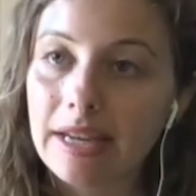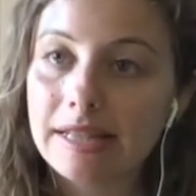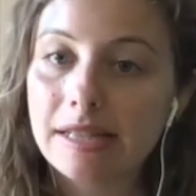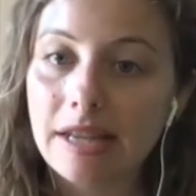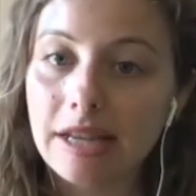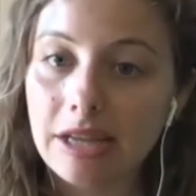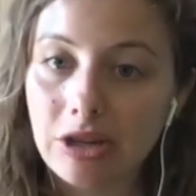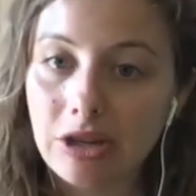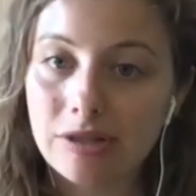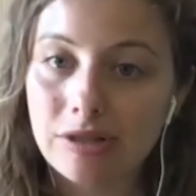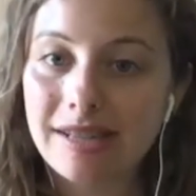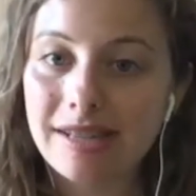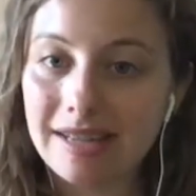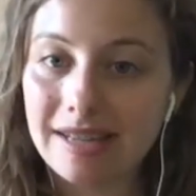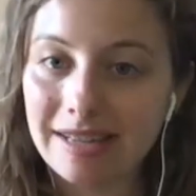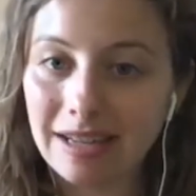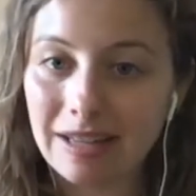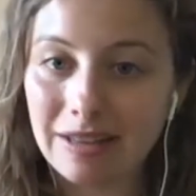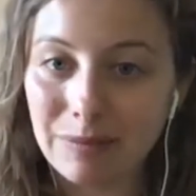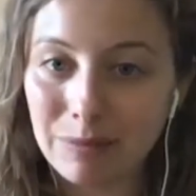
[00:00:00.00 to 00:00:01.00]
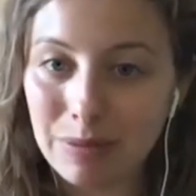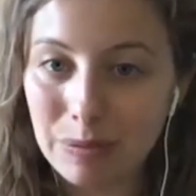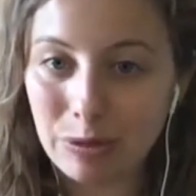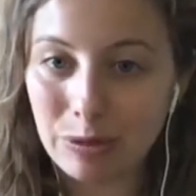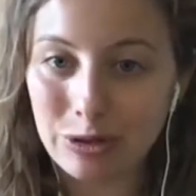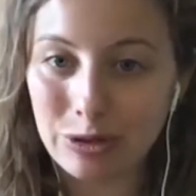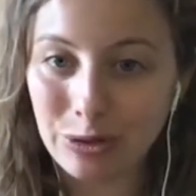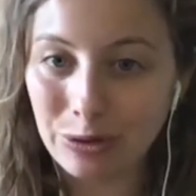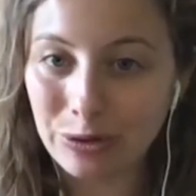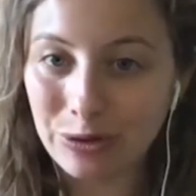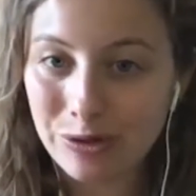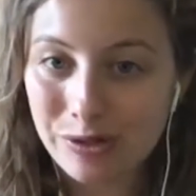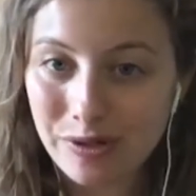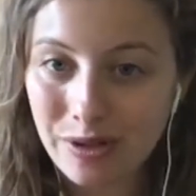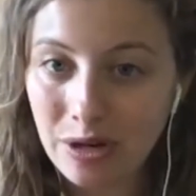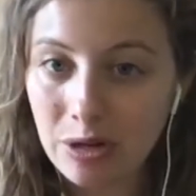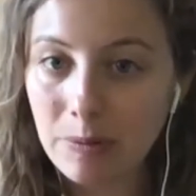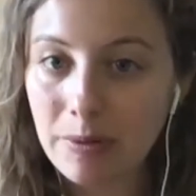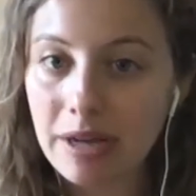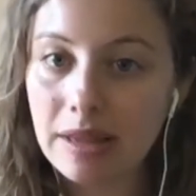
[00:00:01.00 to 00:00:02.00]
it's like you're standing on people's shoulders
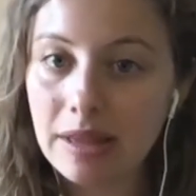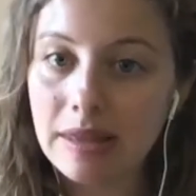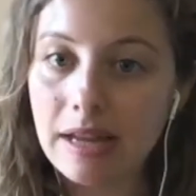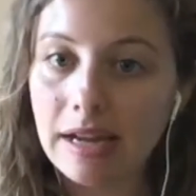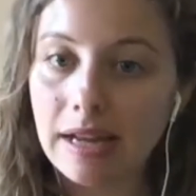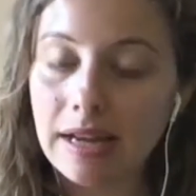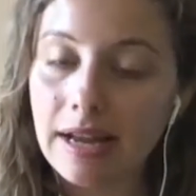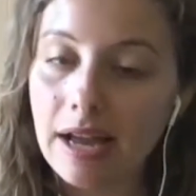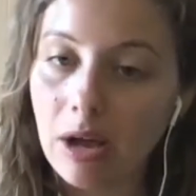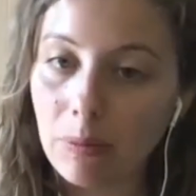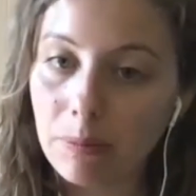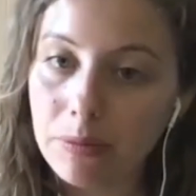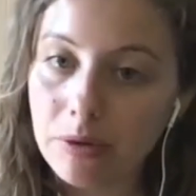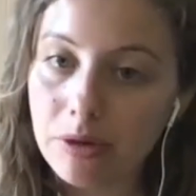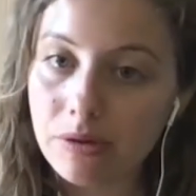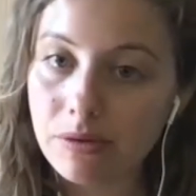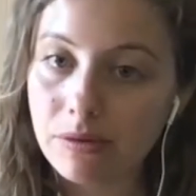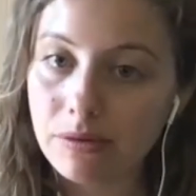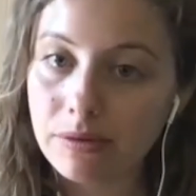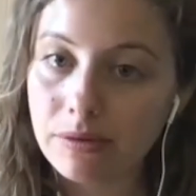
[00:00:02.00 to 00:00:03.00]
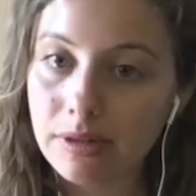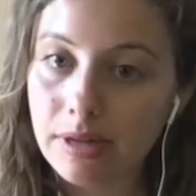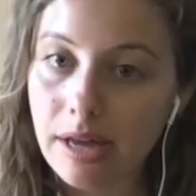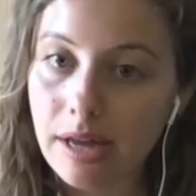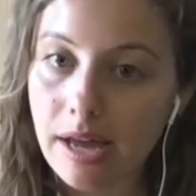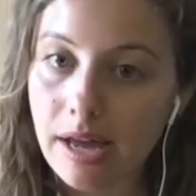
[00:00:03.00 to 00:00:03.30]
a little bit, and they can help you.